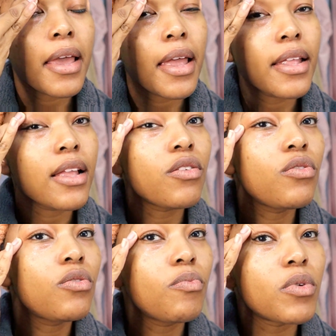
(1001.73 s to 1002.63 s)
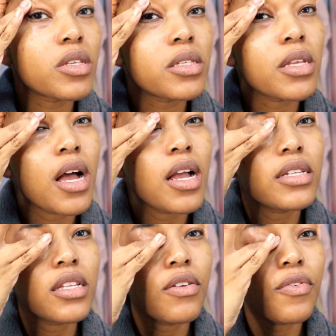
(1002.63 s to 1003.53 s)
and then you
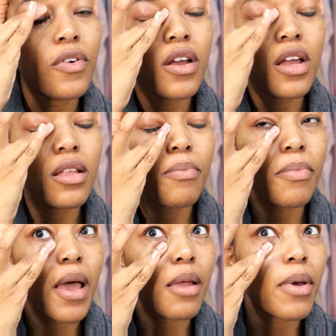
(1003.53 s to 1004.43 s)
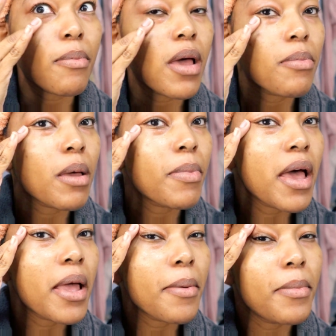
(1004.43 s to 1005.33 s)
massage at the front, pat, pat, pat, pat,
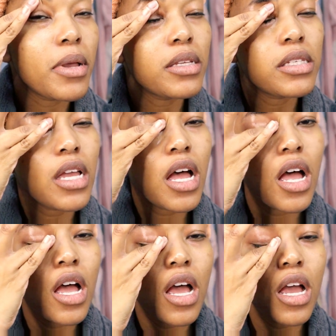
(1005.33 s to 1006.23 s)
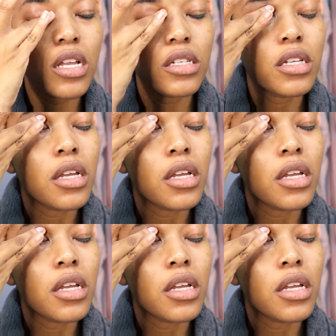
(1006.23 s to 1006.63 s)
pat, massage.